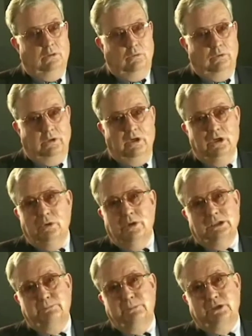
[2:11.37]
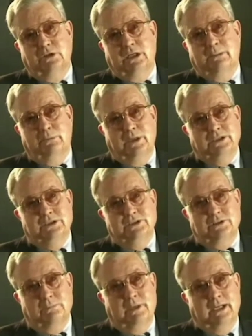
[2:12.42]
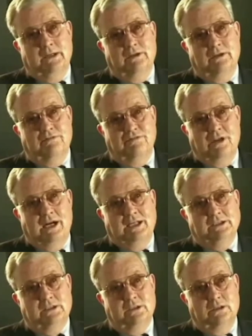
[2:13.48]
When our U.S. Special Operations Command flies,